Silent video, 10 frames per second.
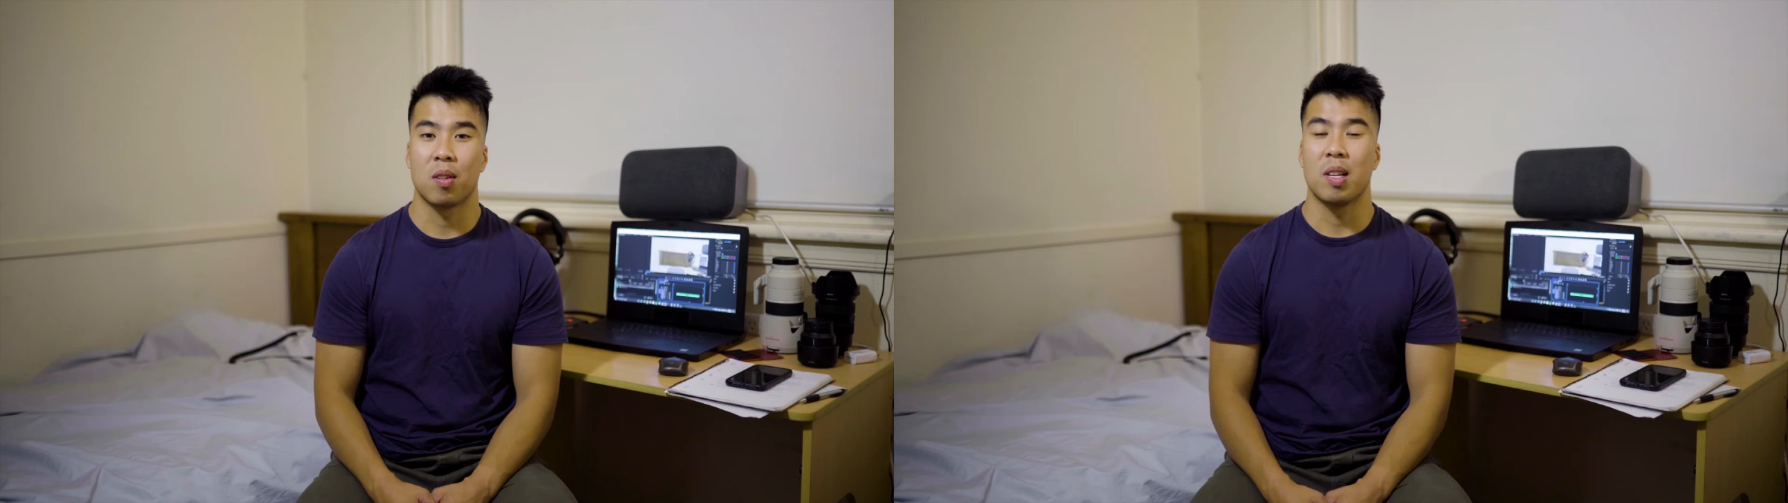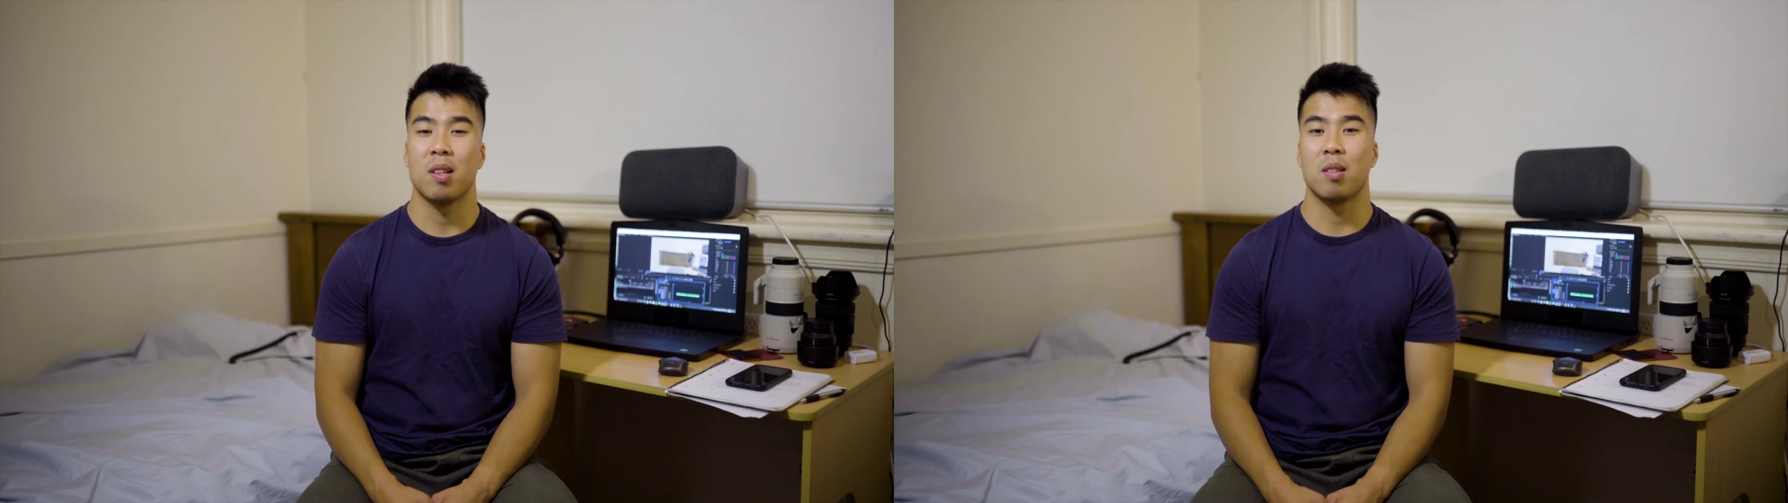
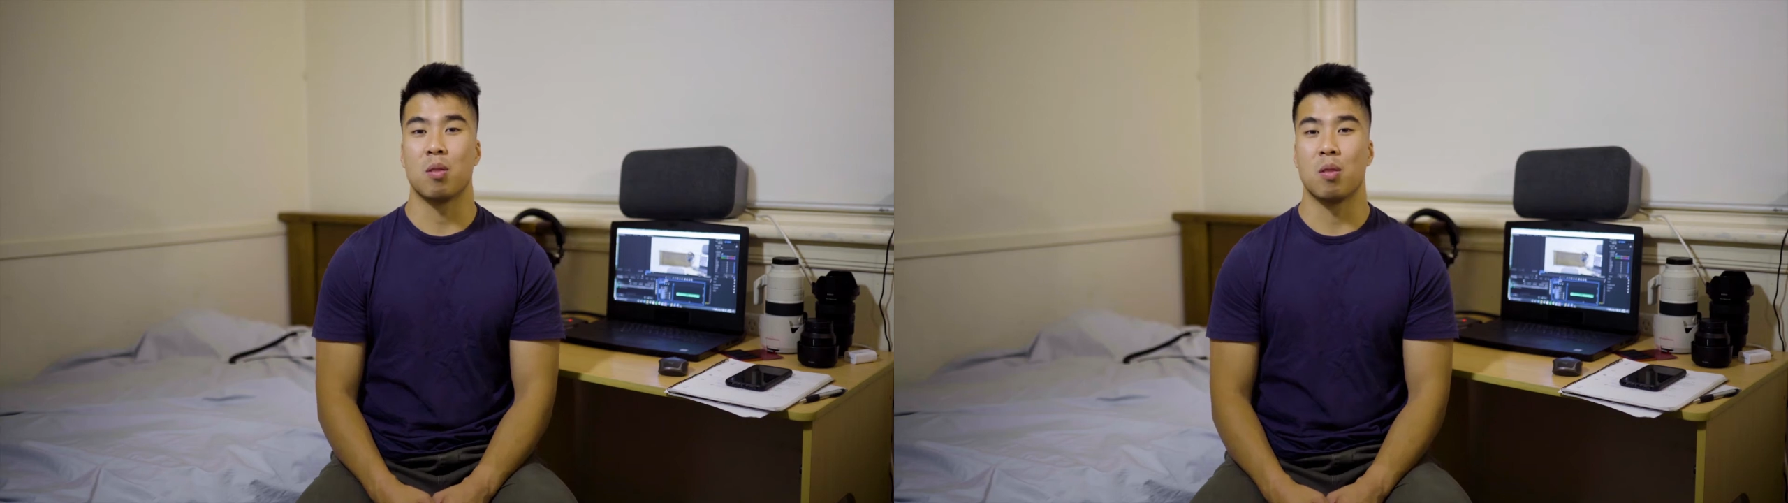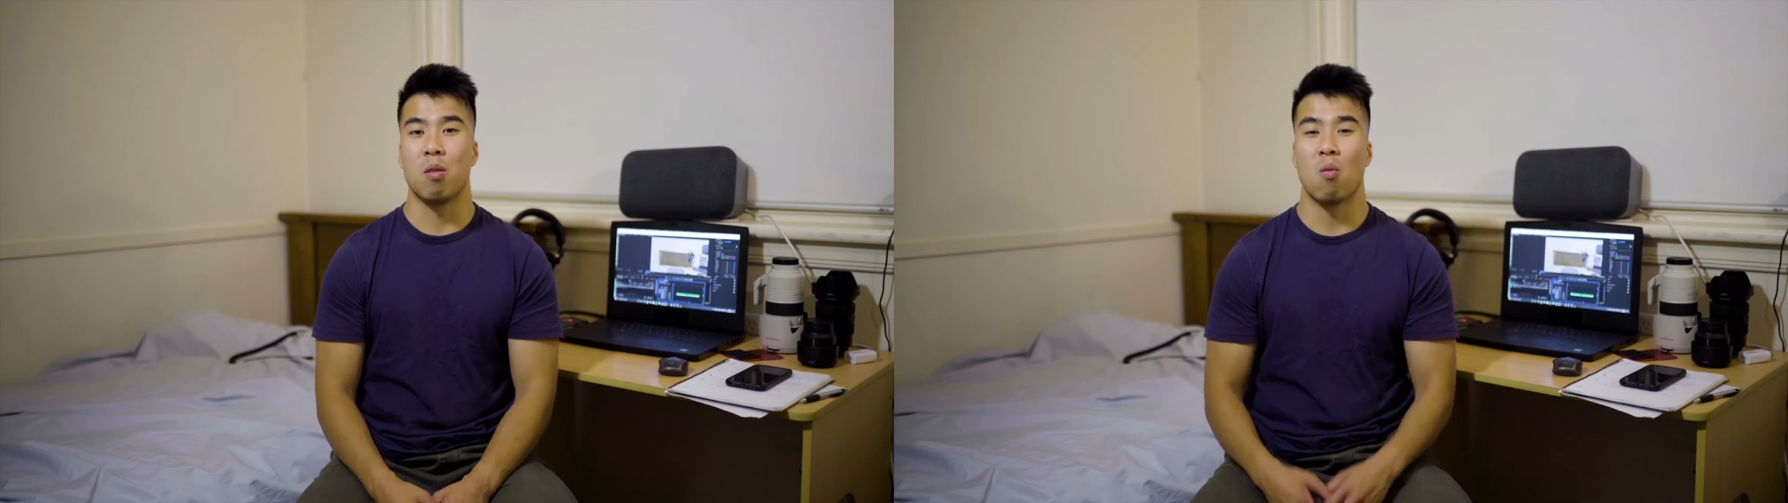3,
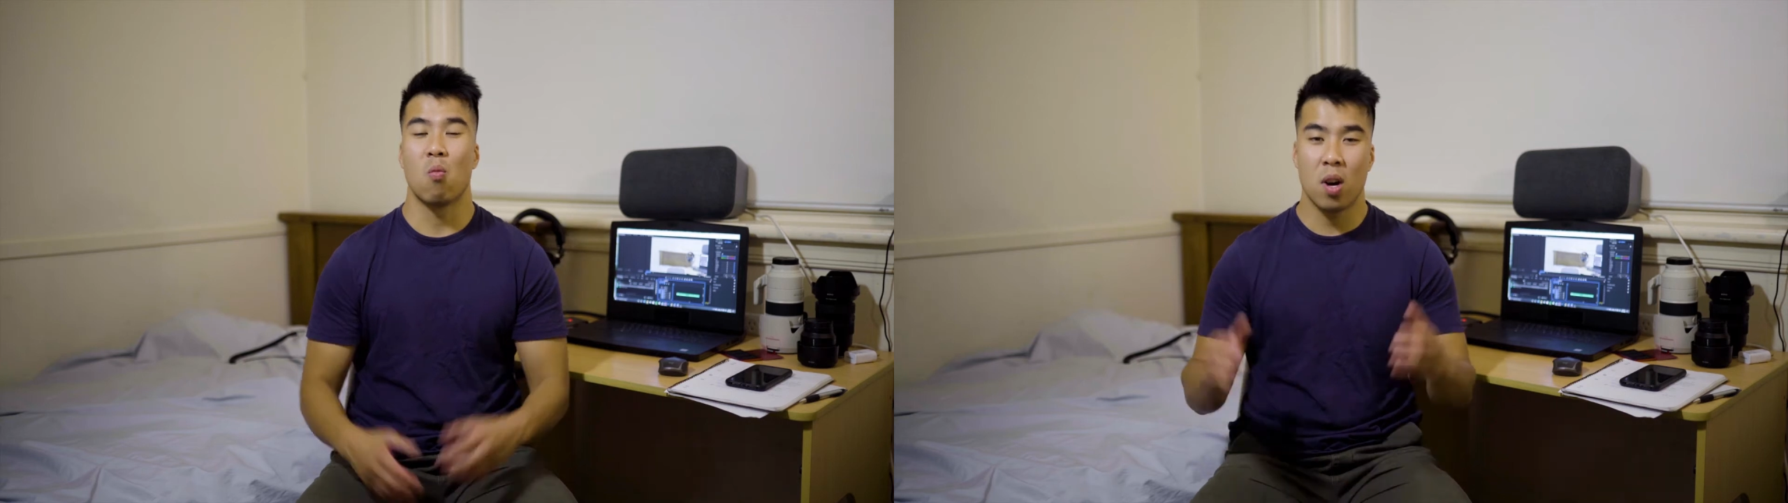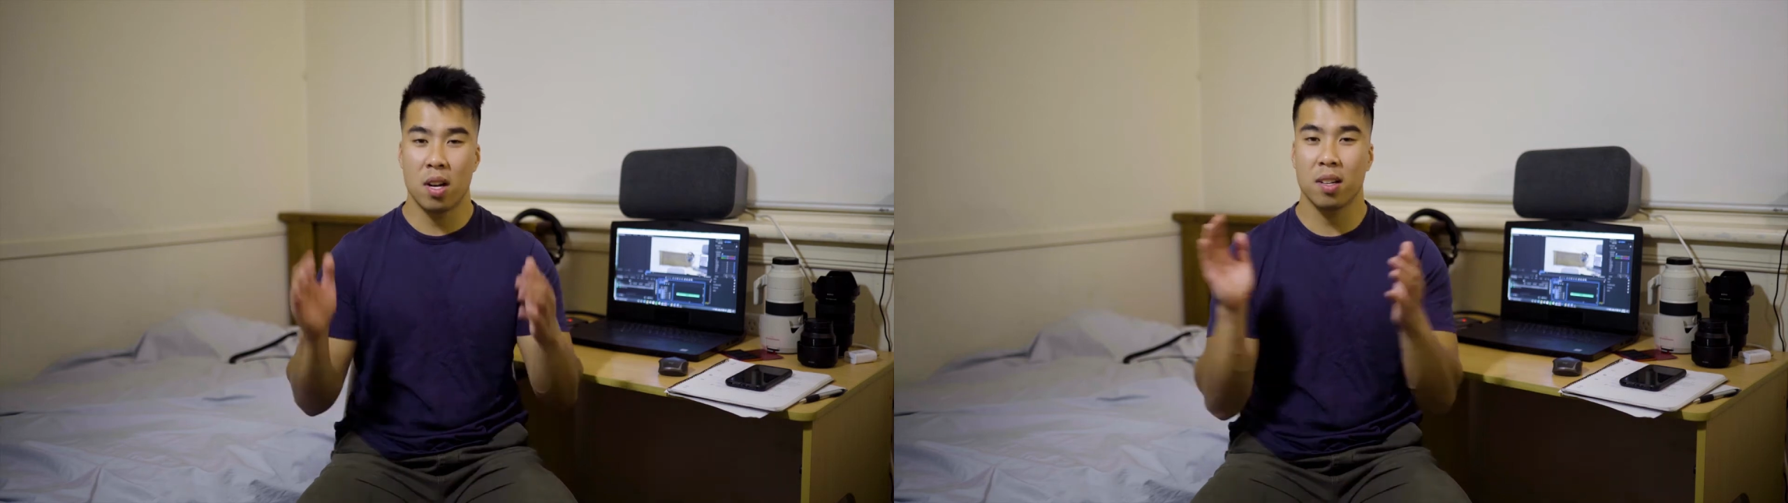2,
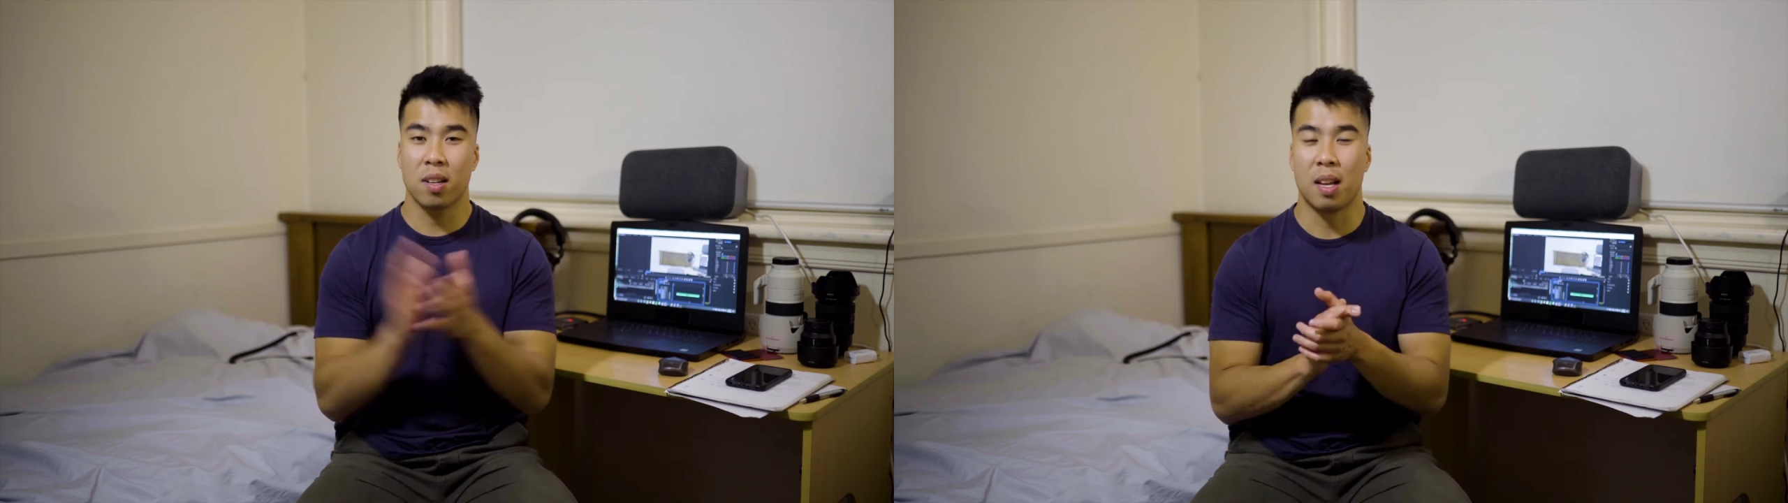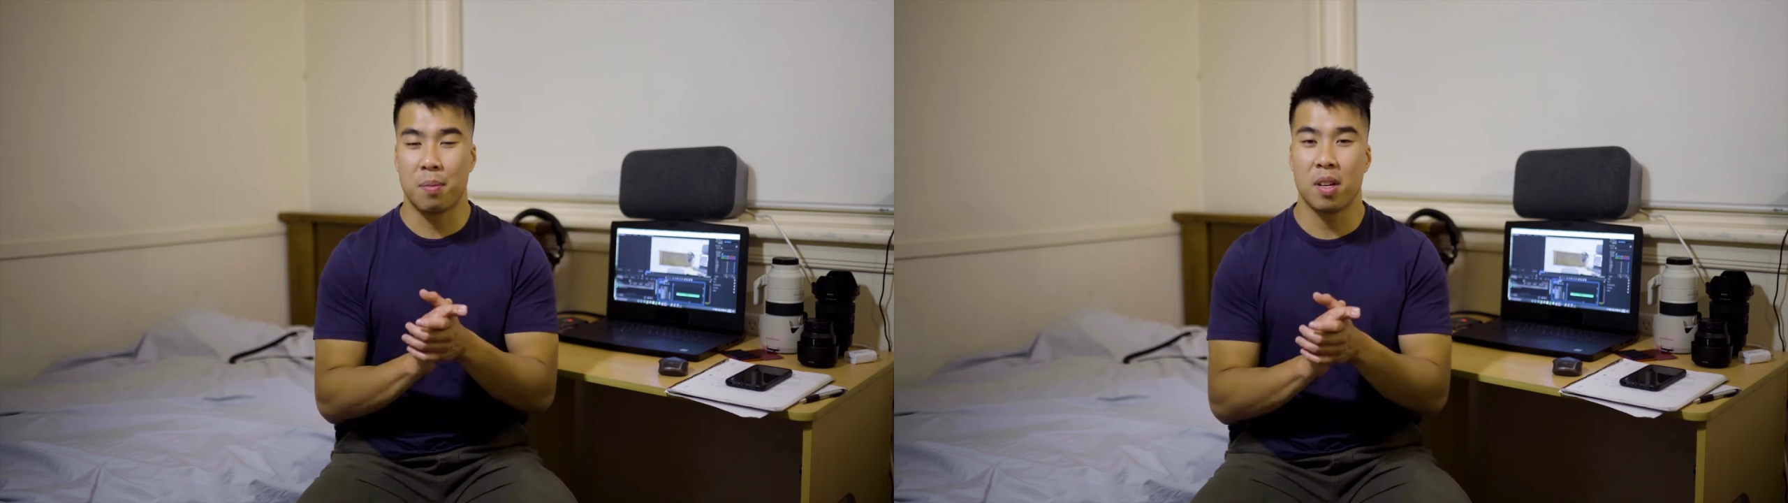1,
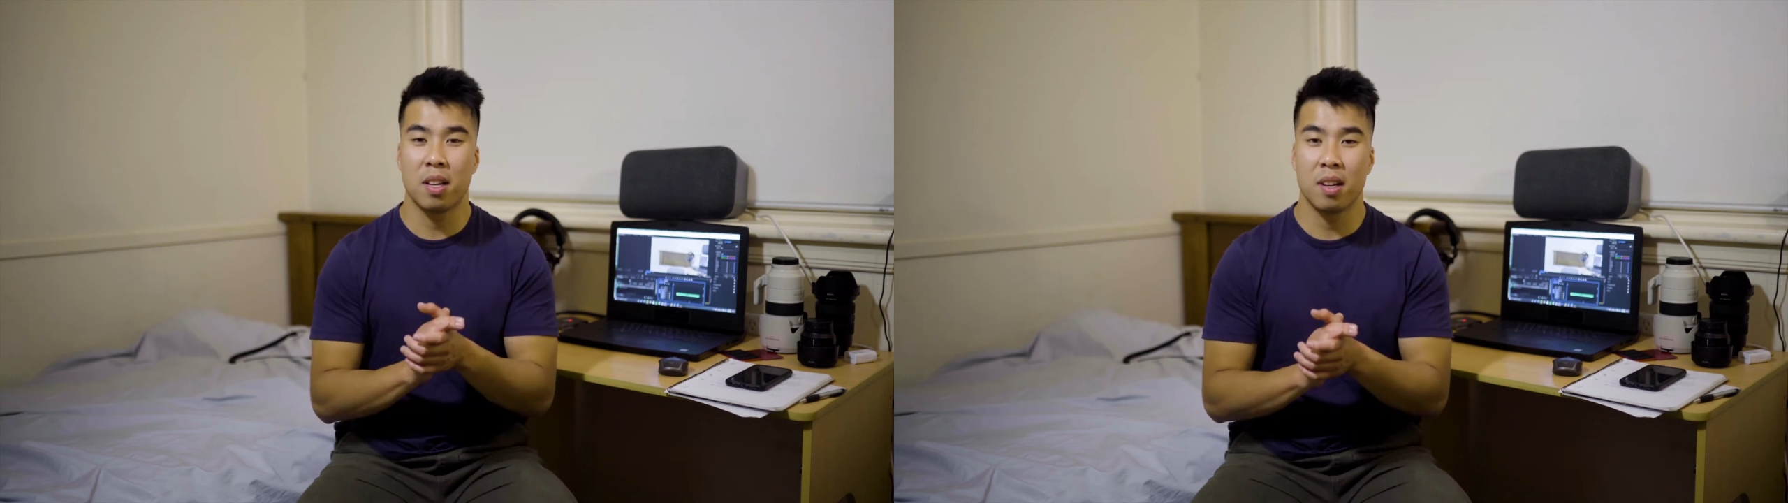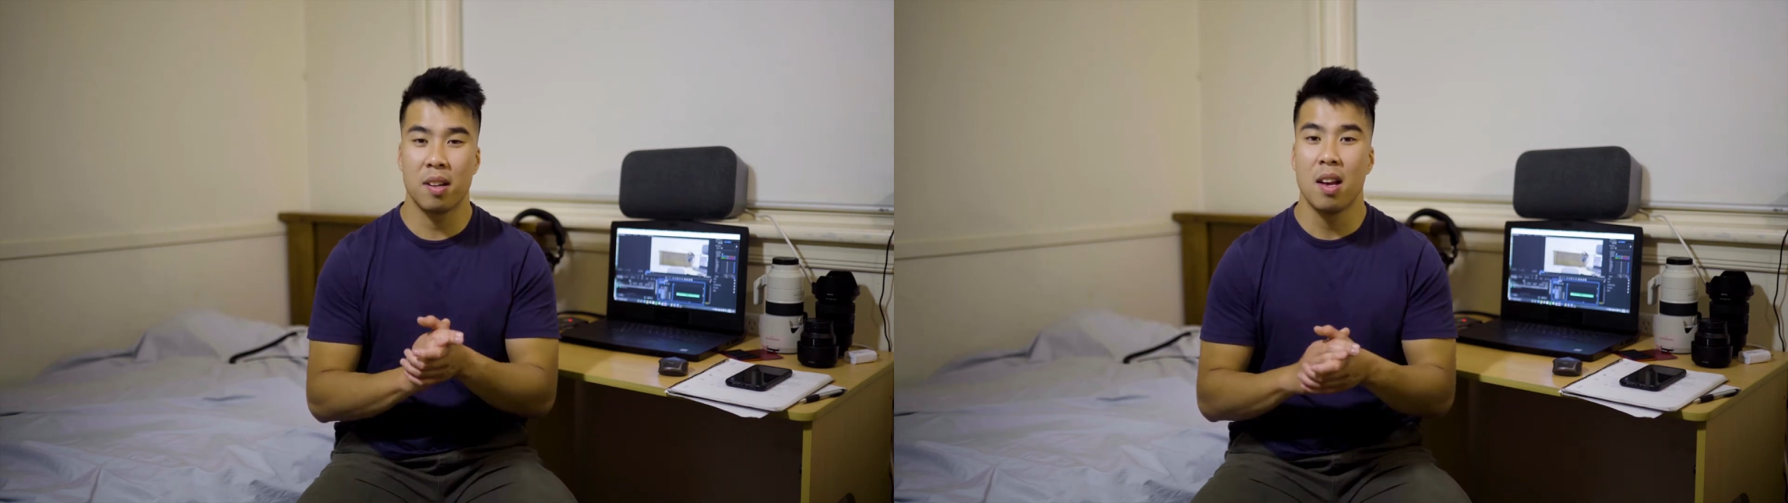clap it
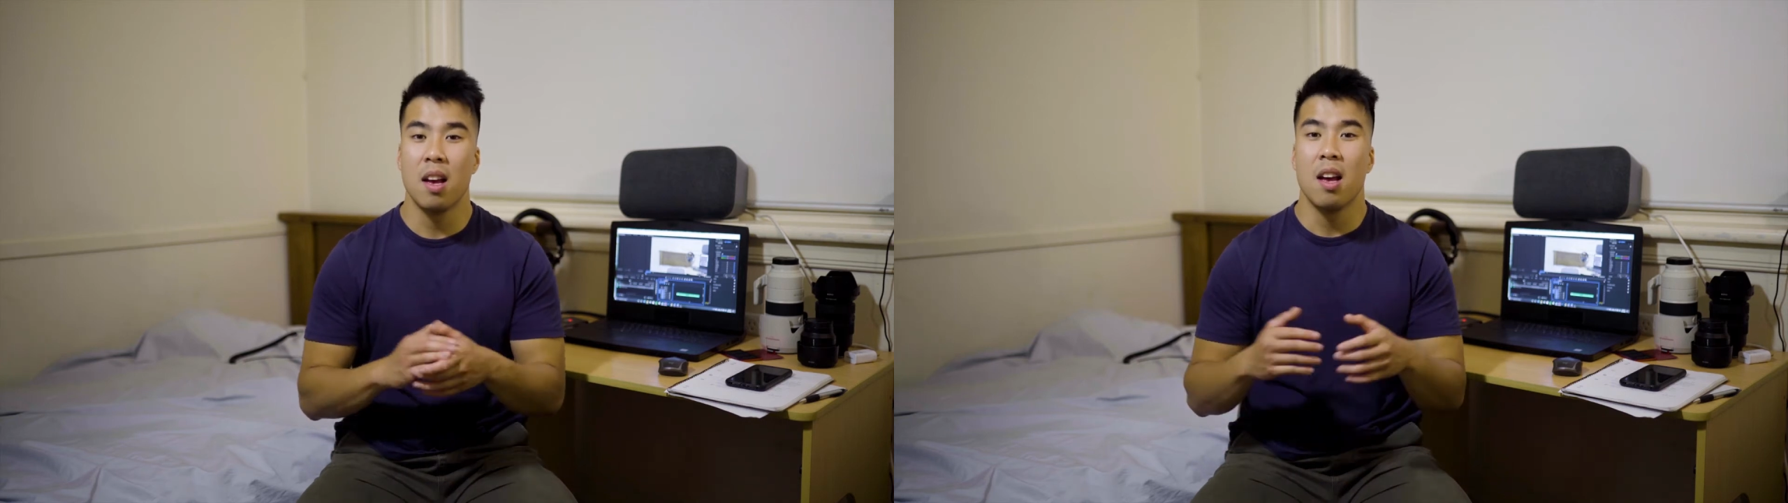in.